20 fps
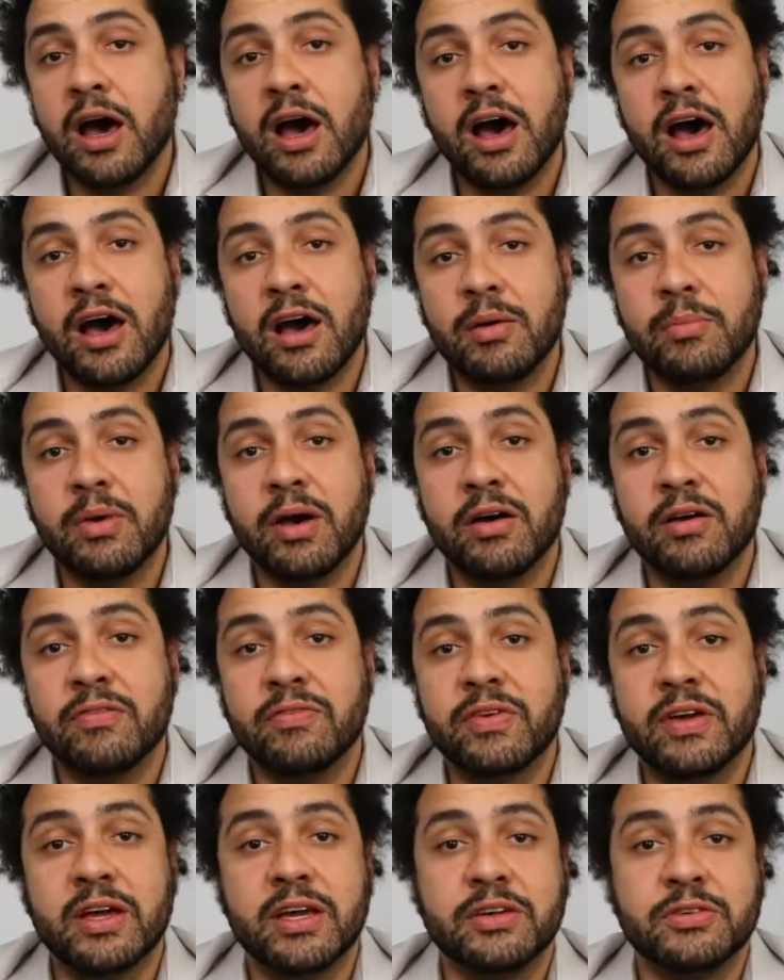
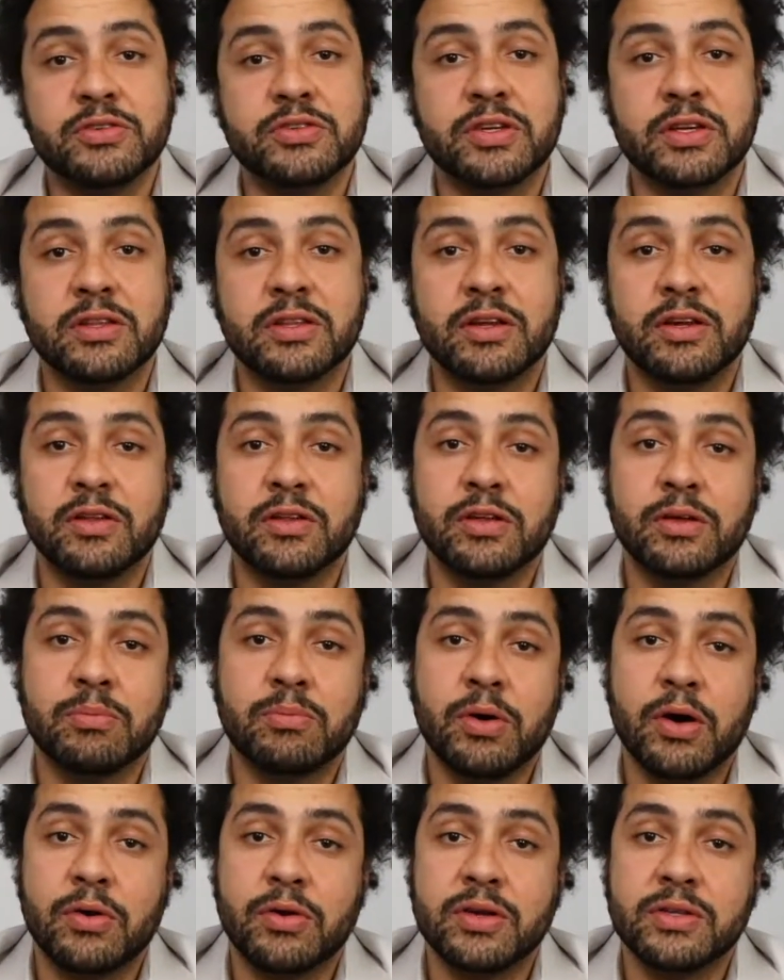of interesting little
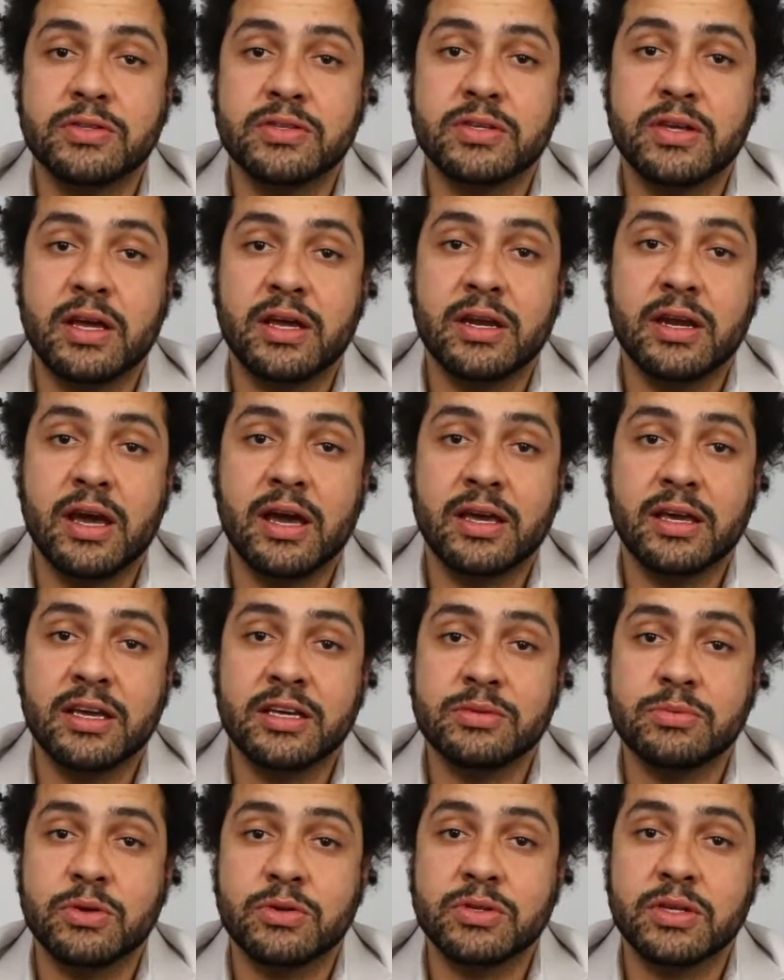components and
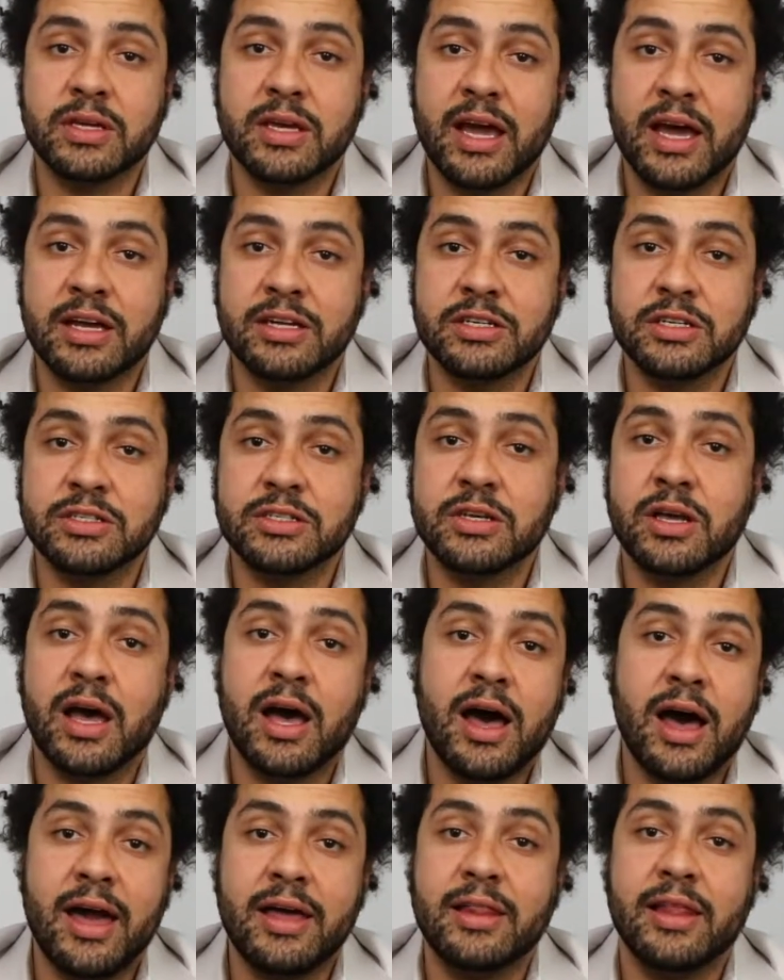gizmos and gadgets
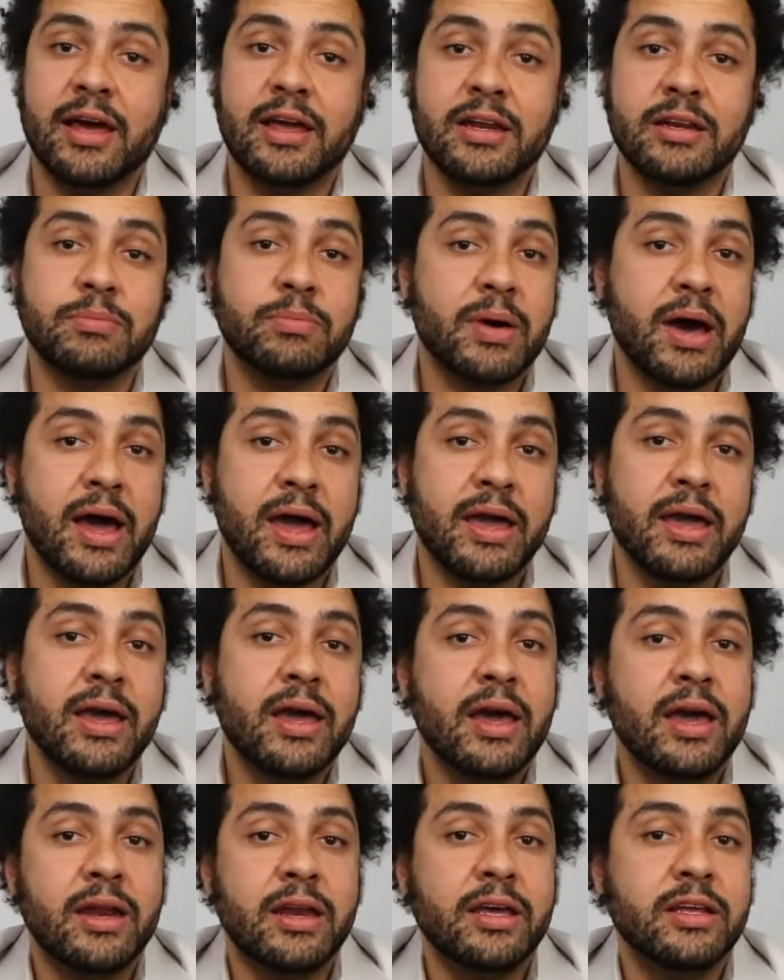highlighted by
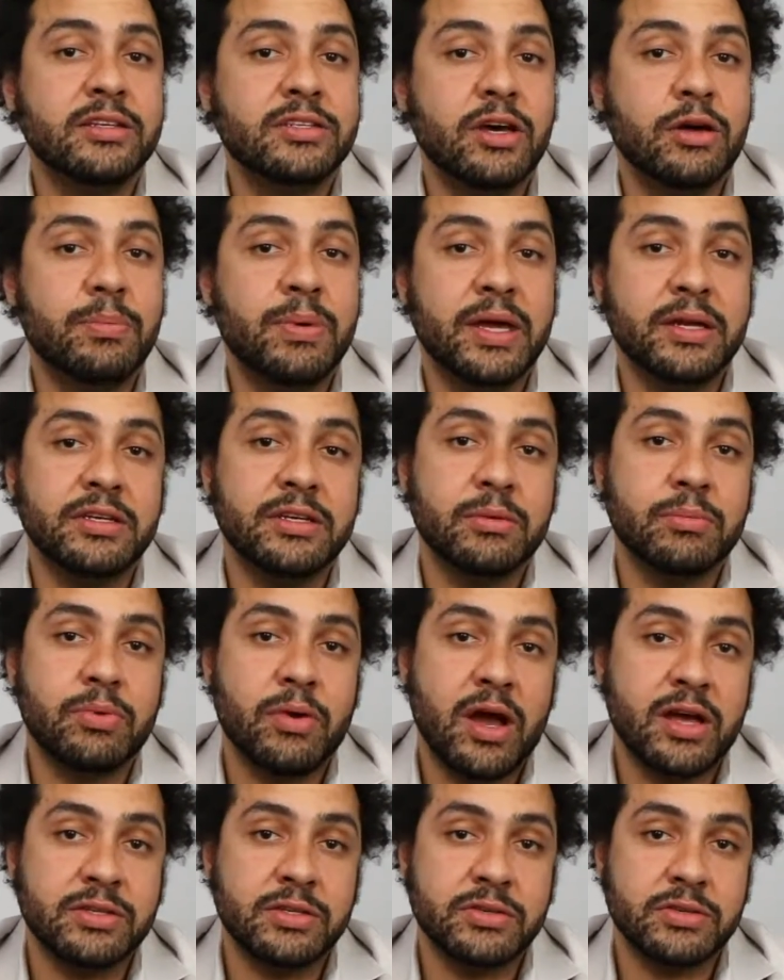an Intel Pentium
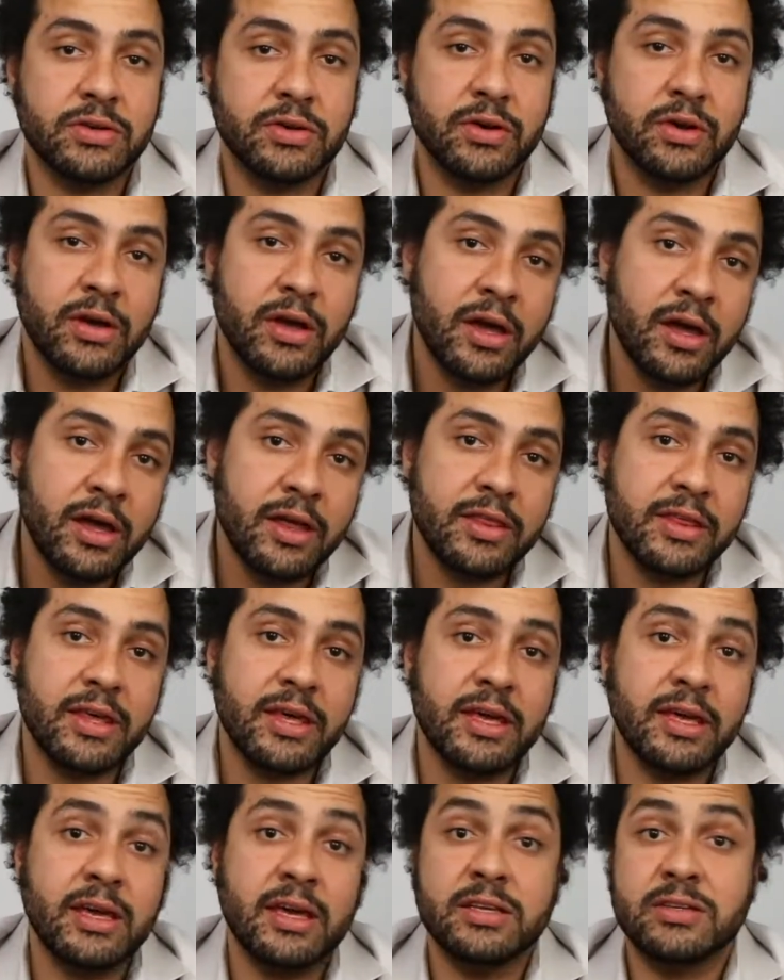processor.
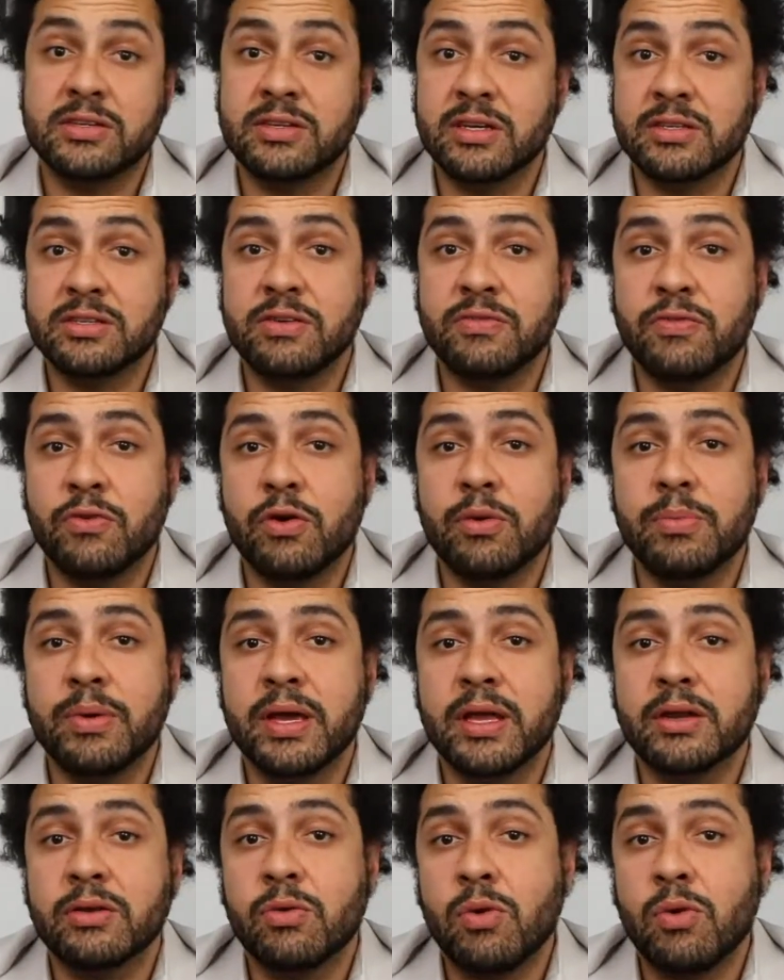The 64-bit